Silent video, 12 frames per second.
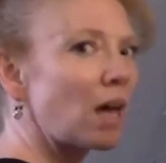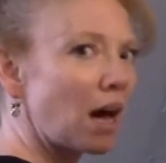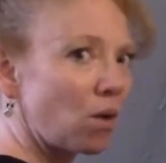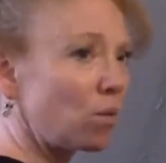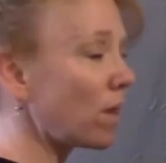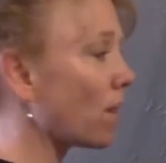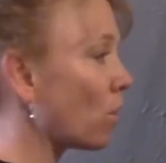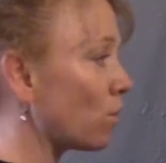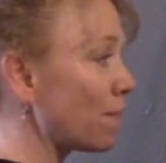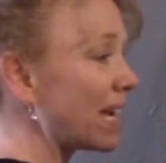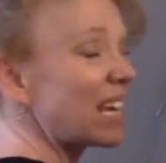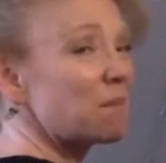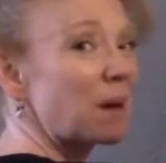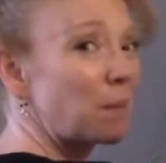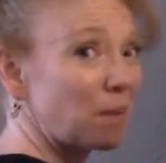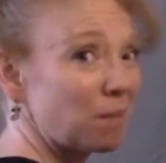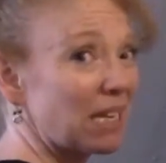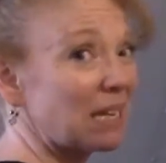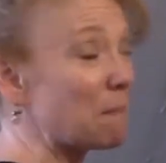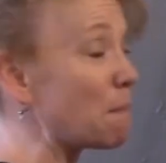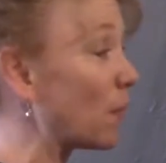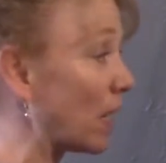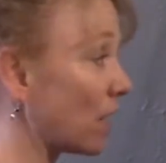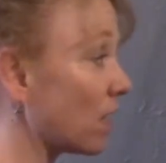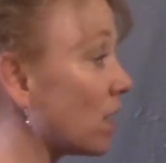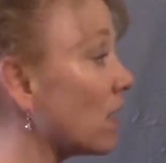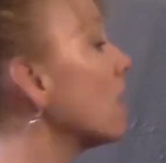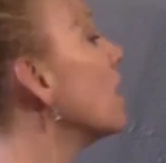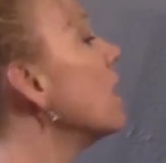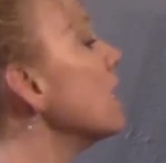out without making my pumpkin bigger.